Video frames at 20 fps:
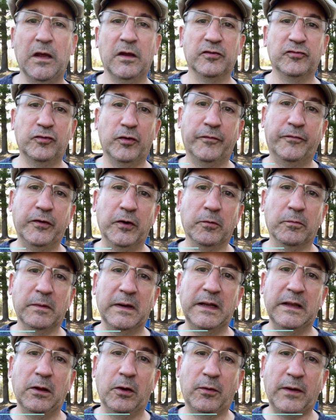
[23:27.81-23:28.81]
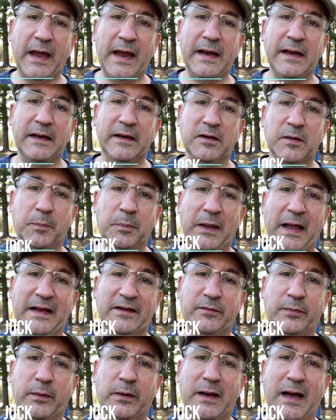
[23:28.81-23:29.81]
So if you're relocating to
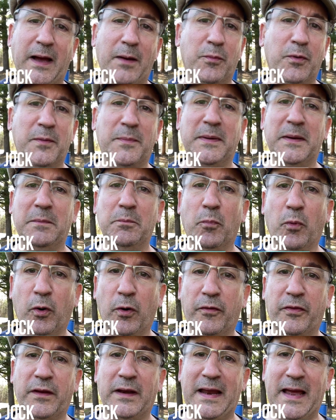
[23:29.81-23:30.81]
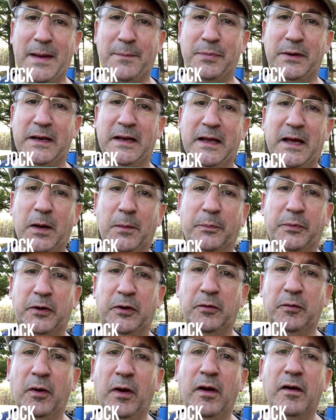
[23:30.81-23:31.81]
Plattsburgh, I would be more than happy to help
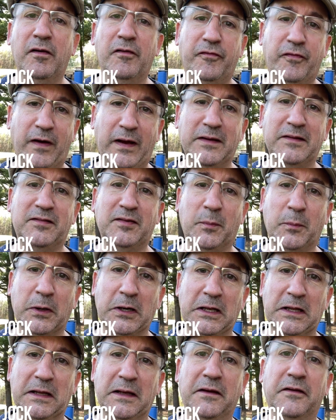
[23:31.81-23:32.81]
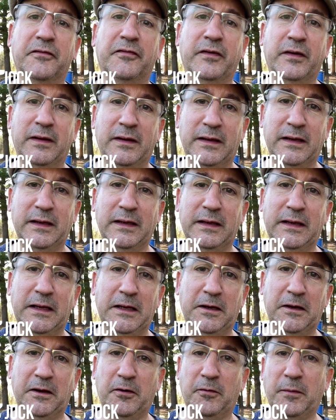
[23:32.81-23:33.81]
you find somewhere to live
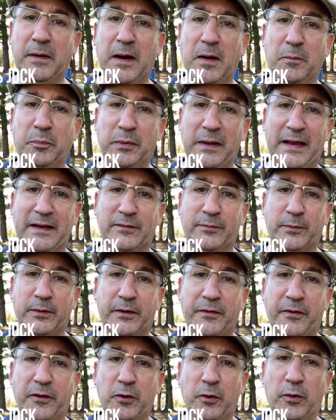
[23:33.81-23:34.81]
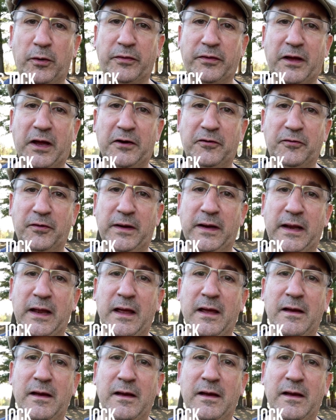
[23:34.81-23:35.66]
in and around Plattsburgh in the North Country.